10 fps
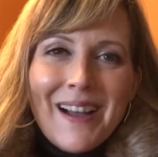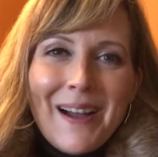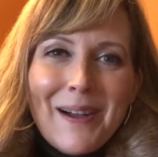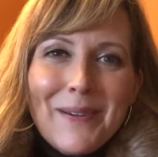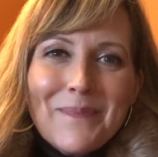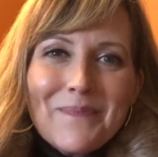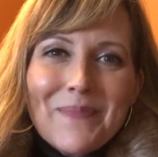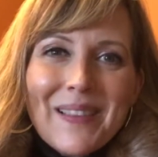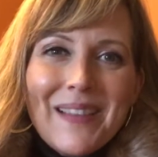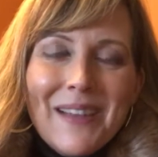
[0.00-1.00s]

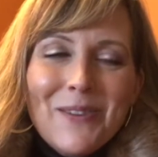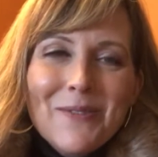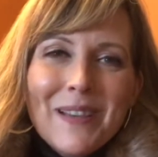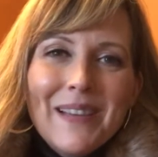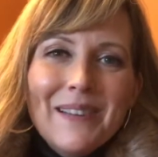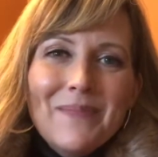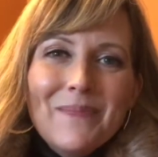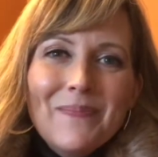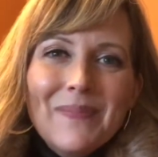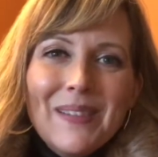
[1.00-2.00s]
that you can